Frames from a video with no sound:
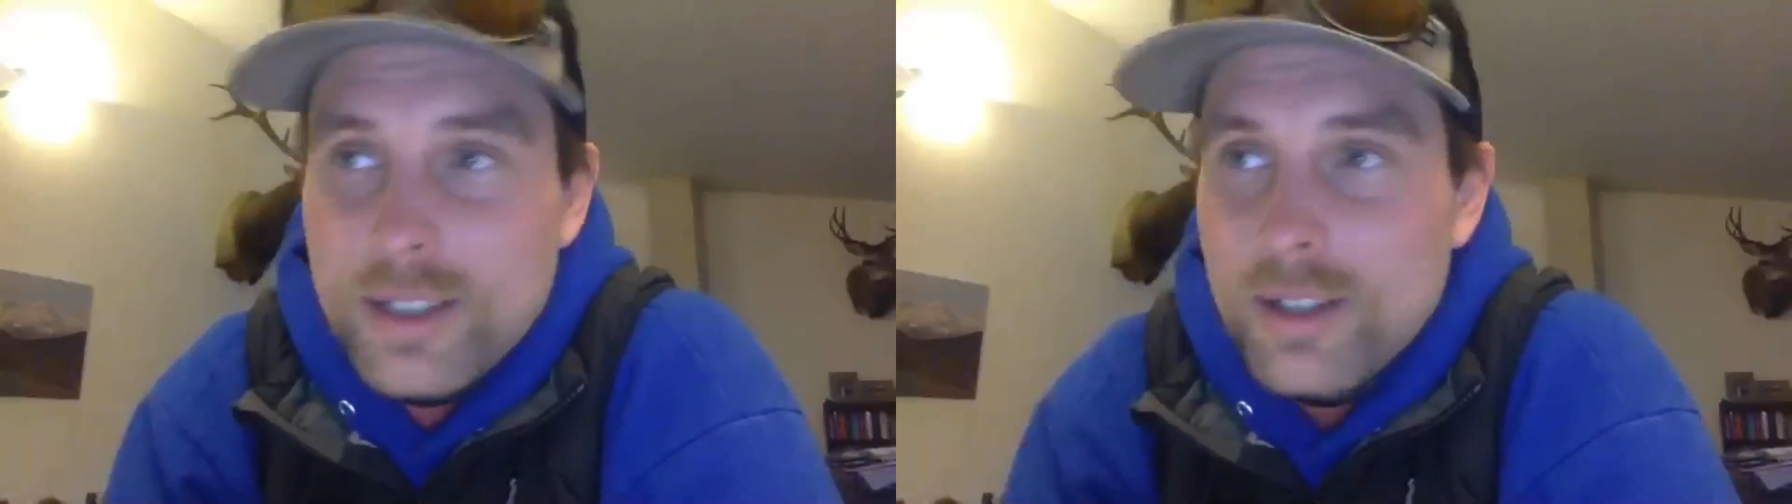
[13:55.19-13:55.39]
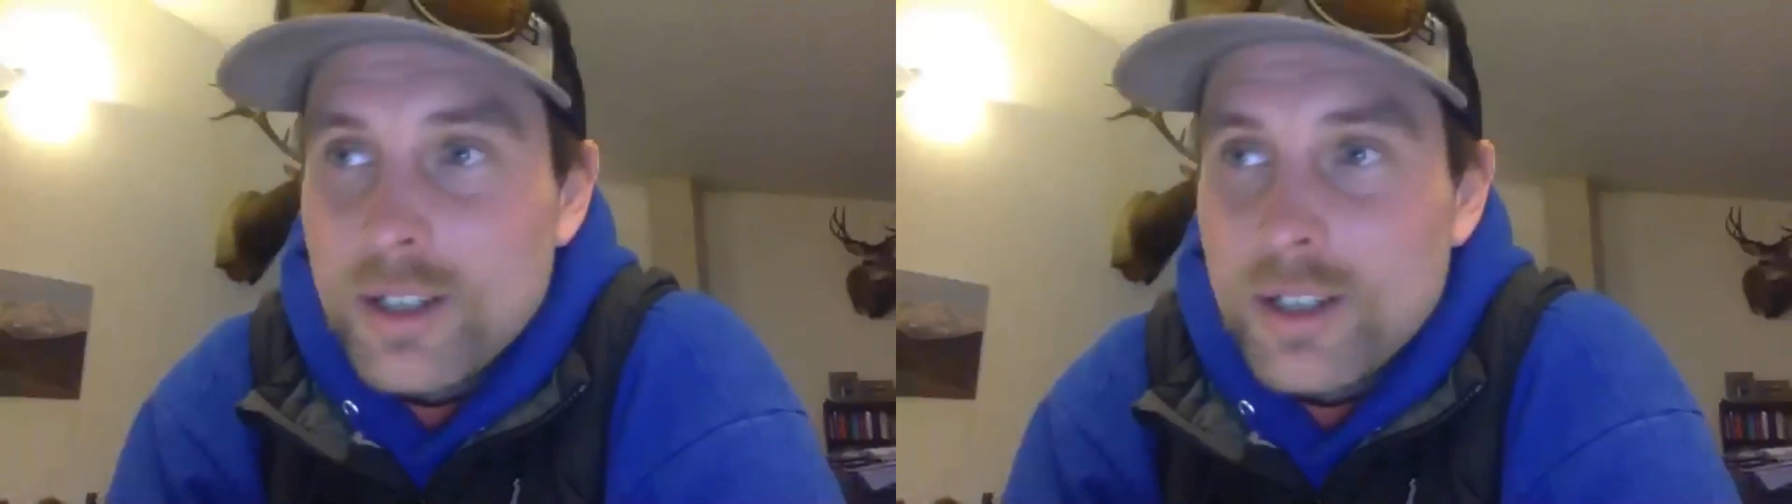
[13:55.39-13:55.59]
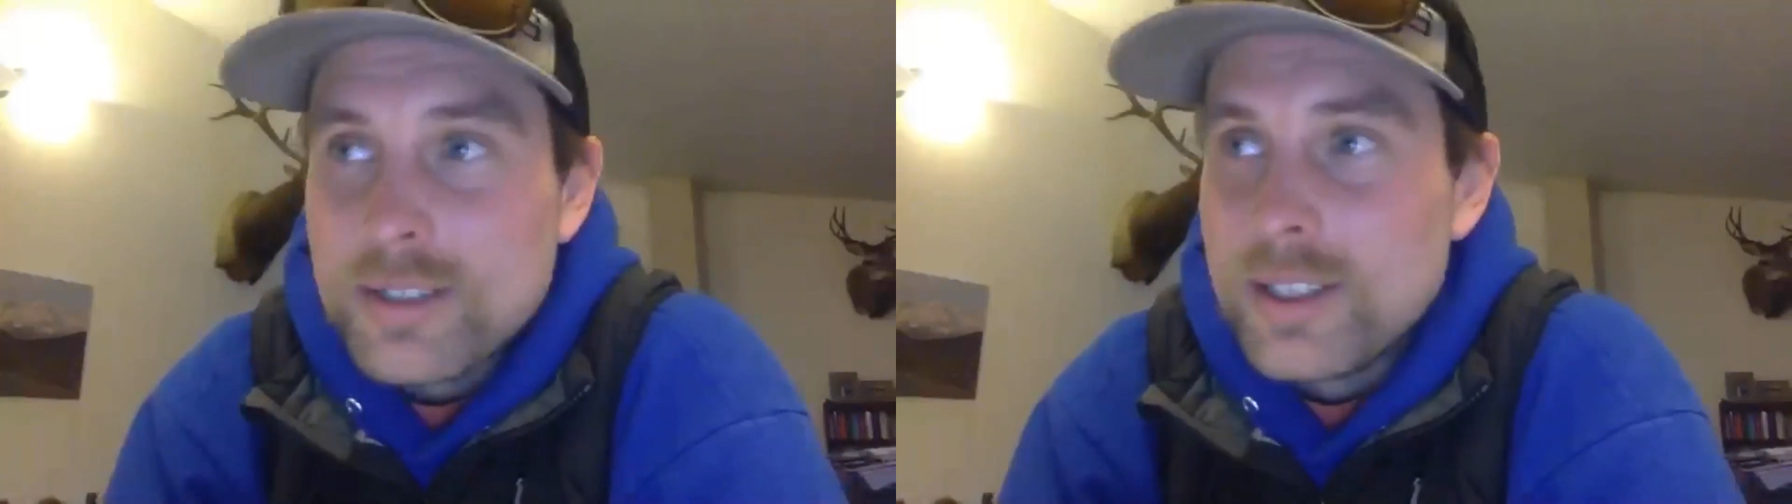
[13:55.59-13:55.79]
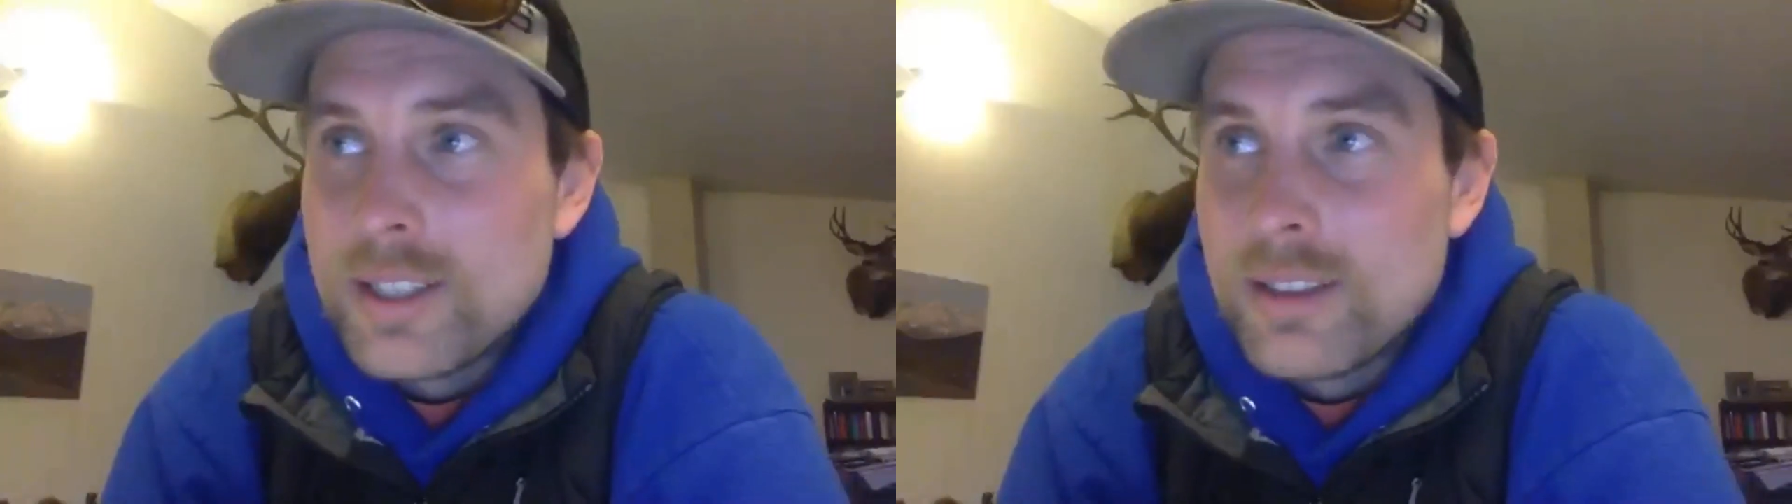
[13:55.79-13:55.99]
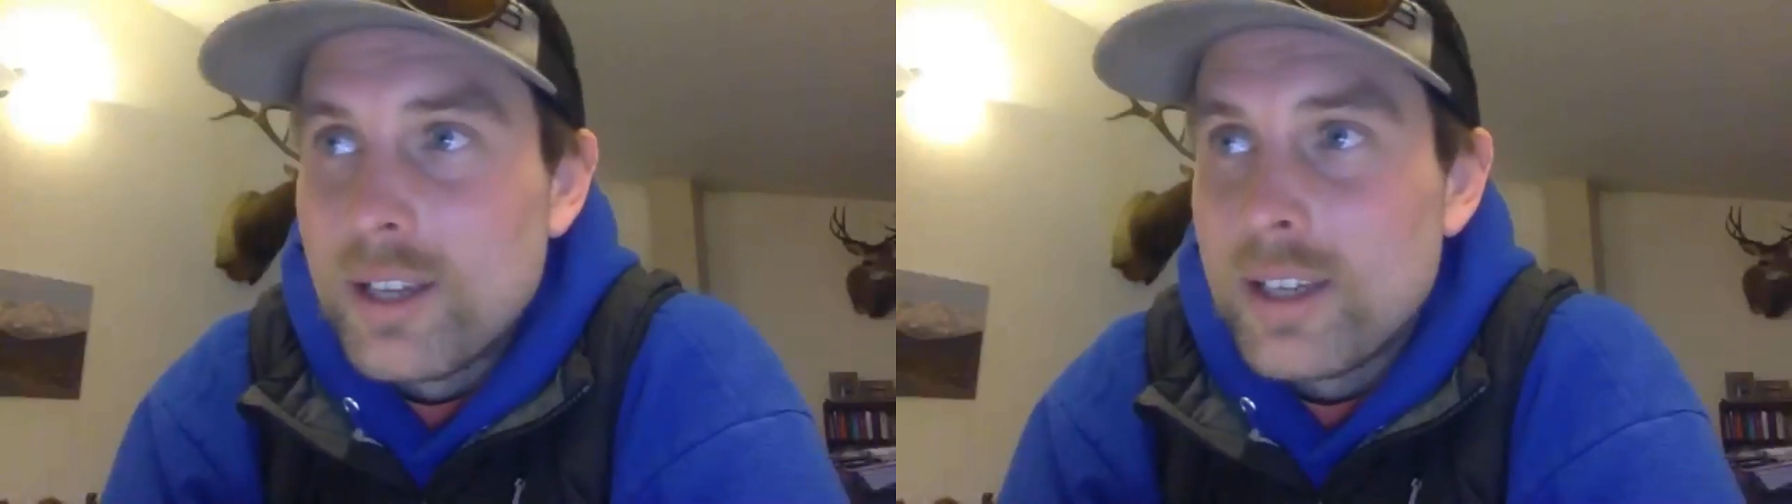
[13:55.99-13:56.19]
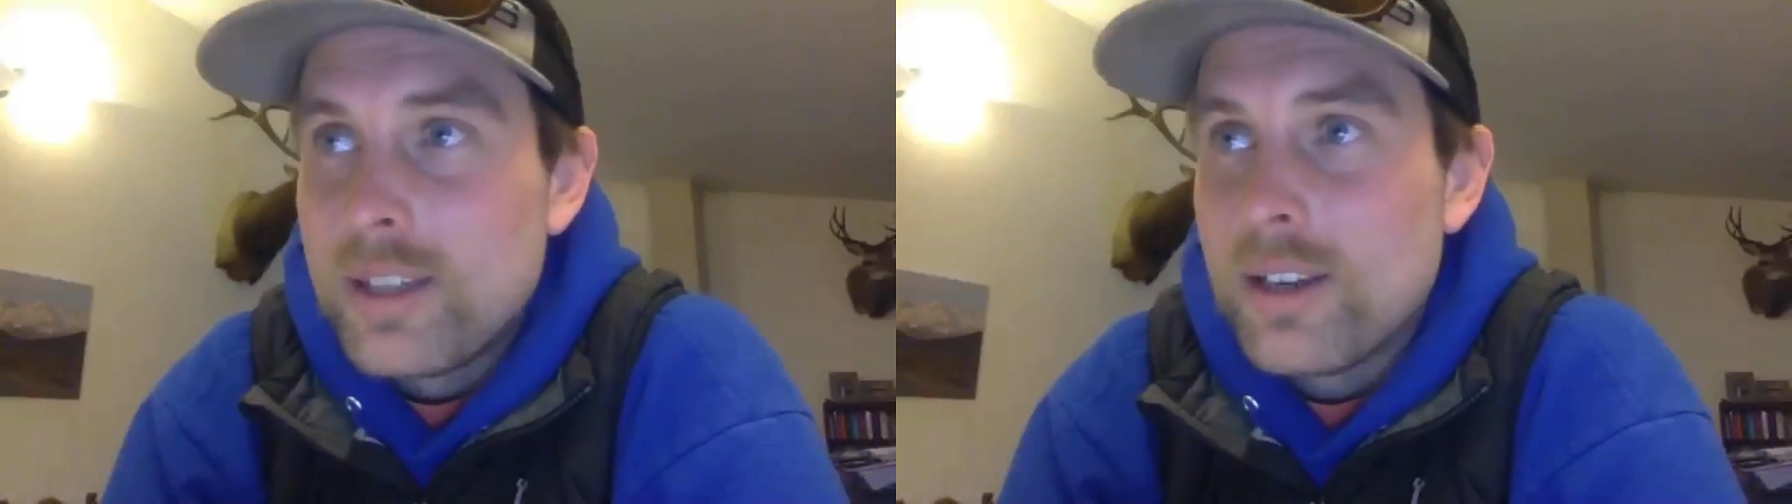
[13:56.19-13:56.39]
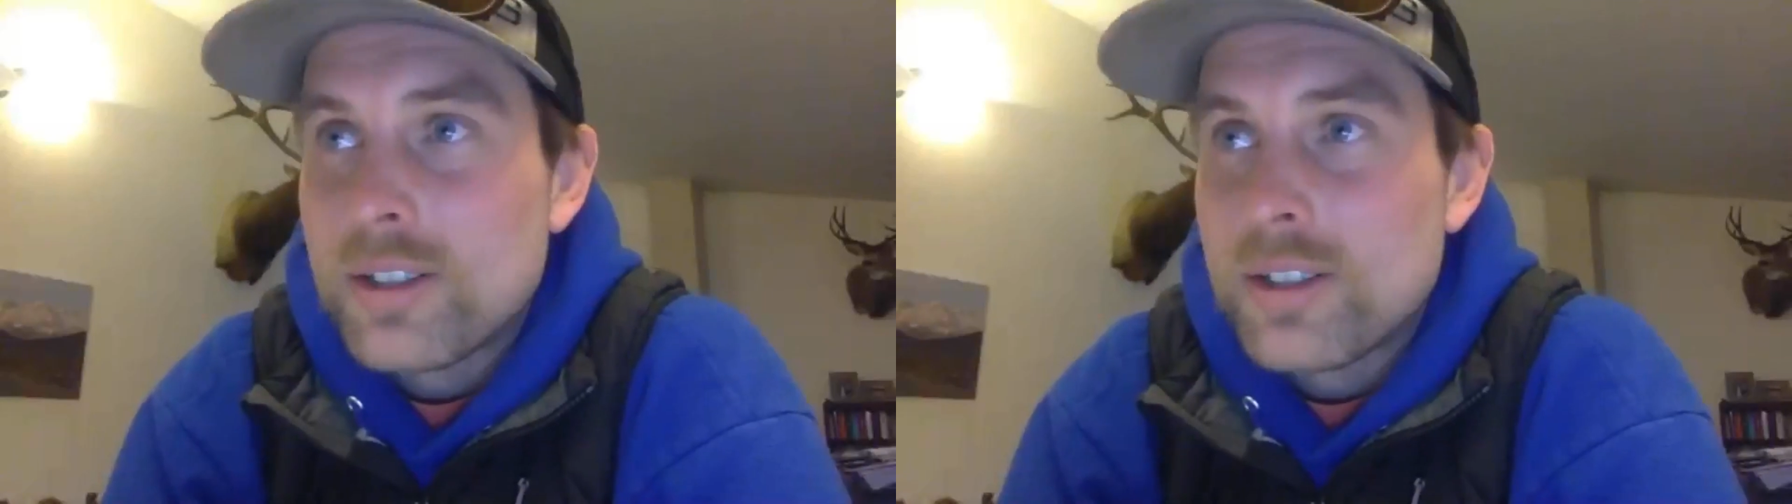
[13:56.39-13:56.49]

honestly, and like are